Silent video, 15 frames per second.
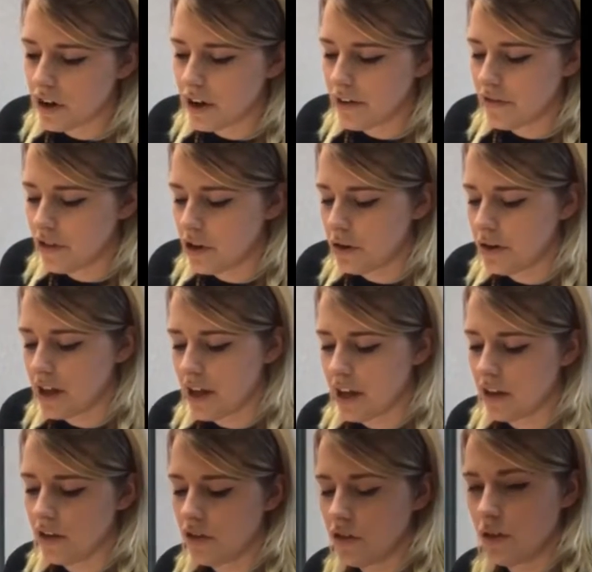for iPhone
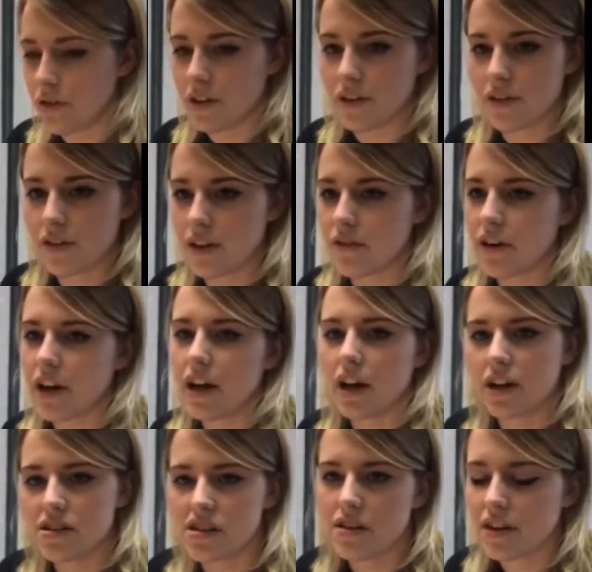is using Siri.
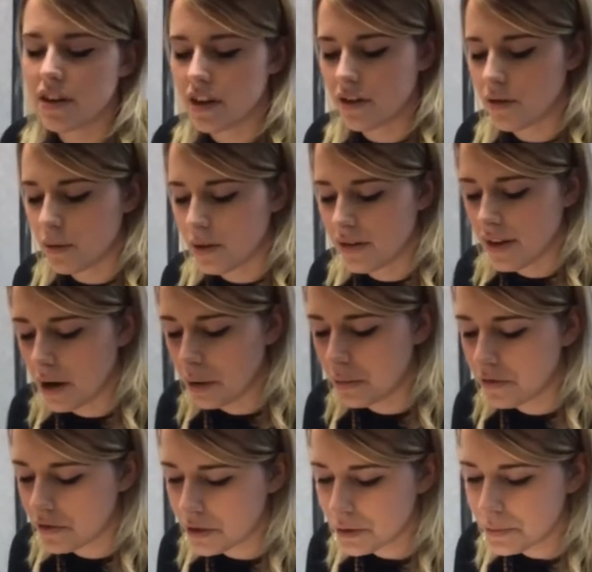I don't think it's always
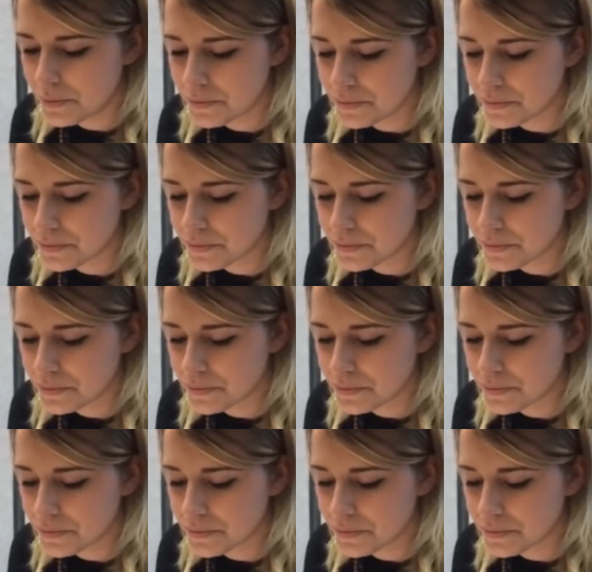helpful.